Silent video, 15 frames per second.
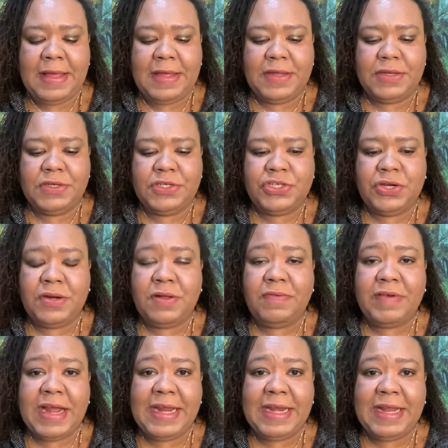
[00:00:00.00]
Journal
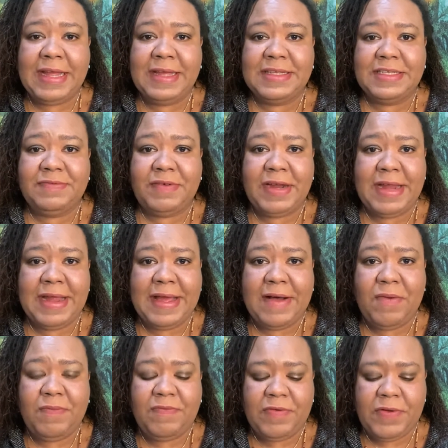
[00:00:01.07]
writing is very
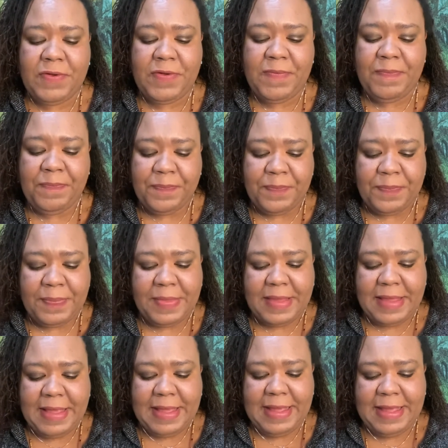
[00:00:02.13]
helpful,
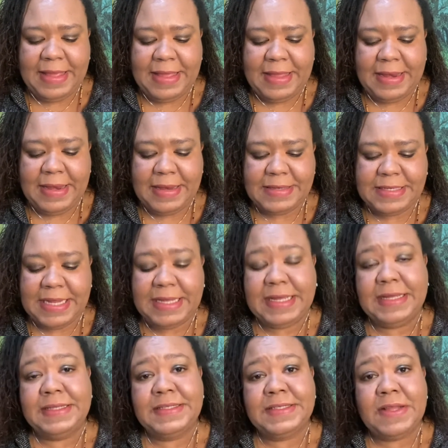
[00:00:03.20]
and
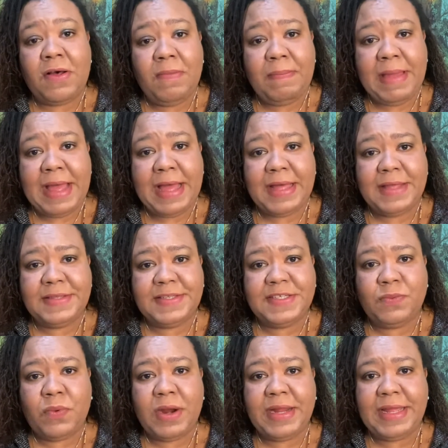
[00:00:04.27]
taking salt baths,
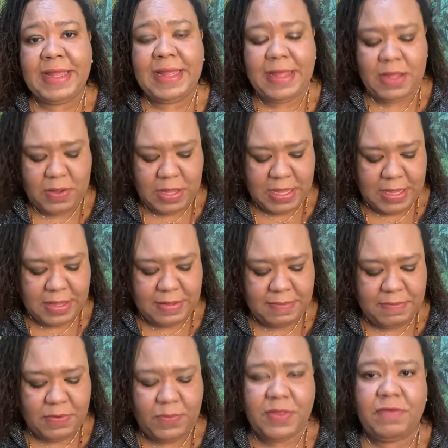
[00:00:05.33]
working
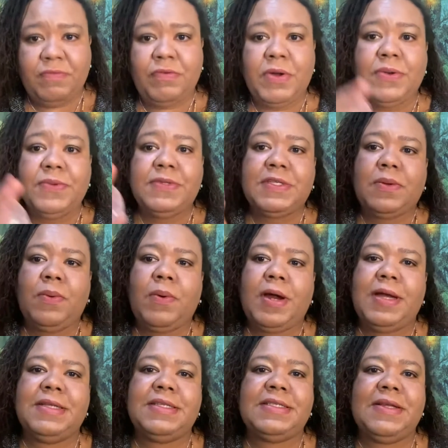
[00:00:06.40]
with rose
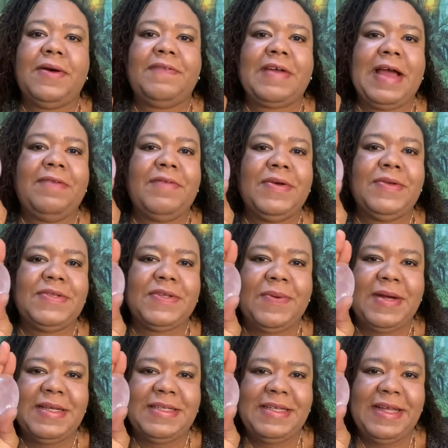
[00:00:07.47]
quartz. So I've got rose
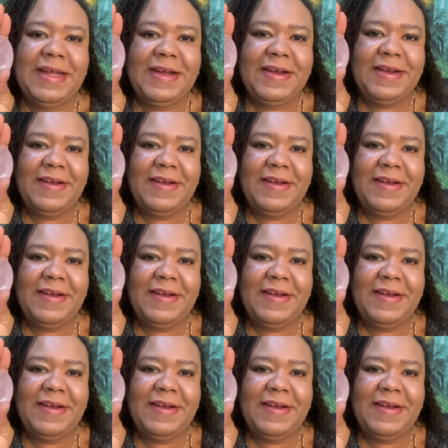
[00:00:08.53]
quartz here,